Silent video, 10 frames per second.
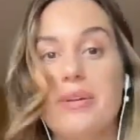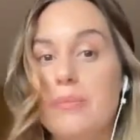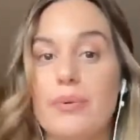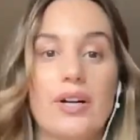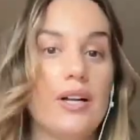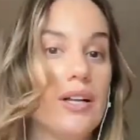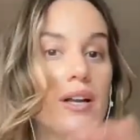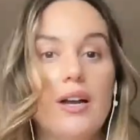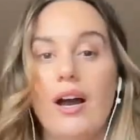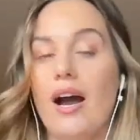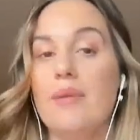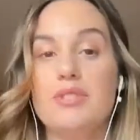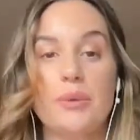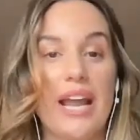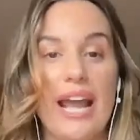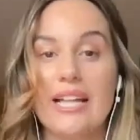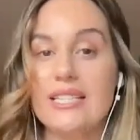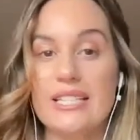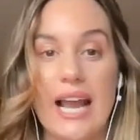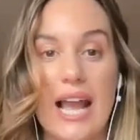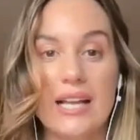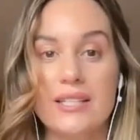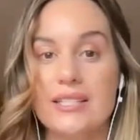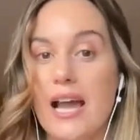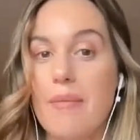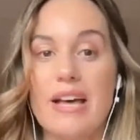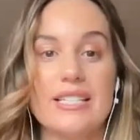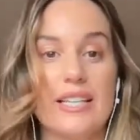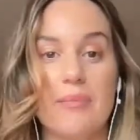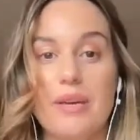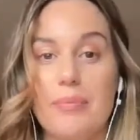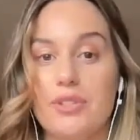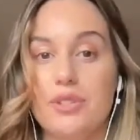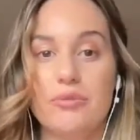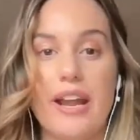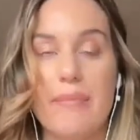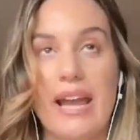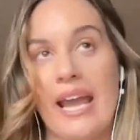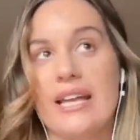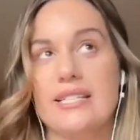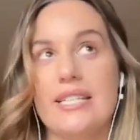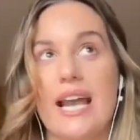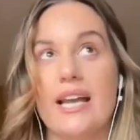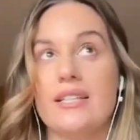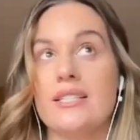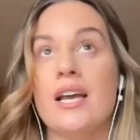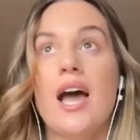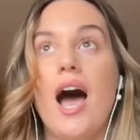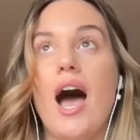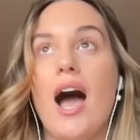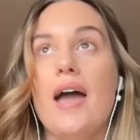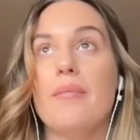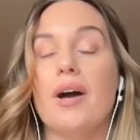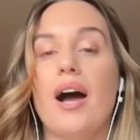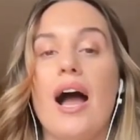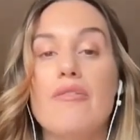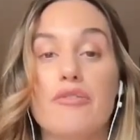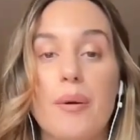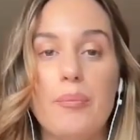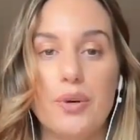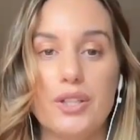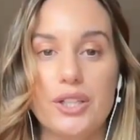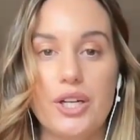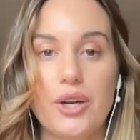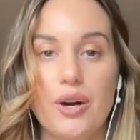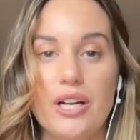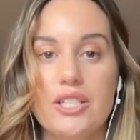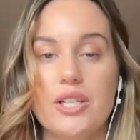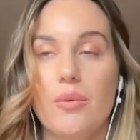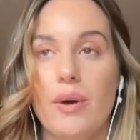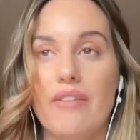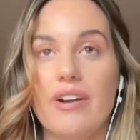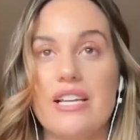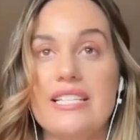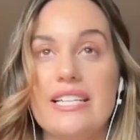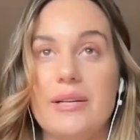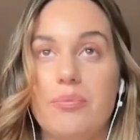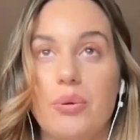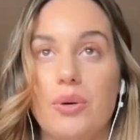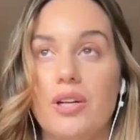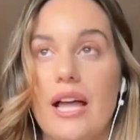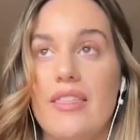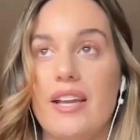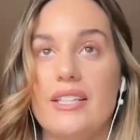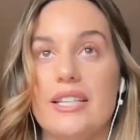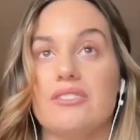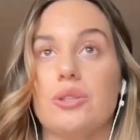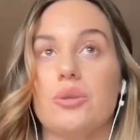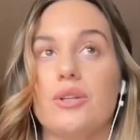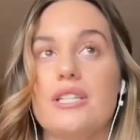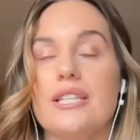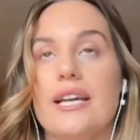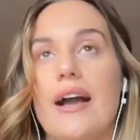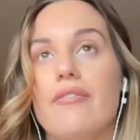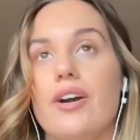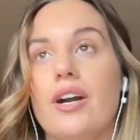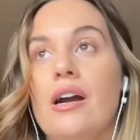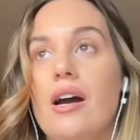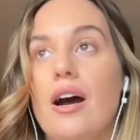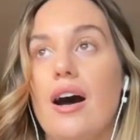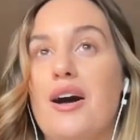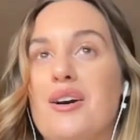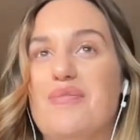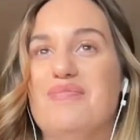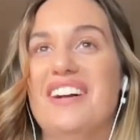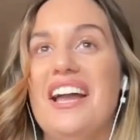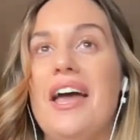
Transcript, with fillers: people. I'm doing handstands. I'm asking people to rate my handstands. I'm I'm from Brooklyn, New York, so whenever I see a pool, I think it's like the coolest thing ever. Um,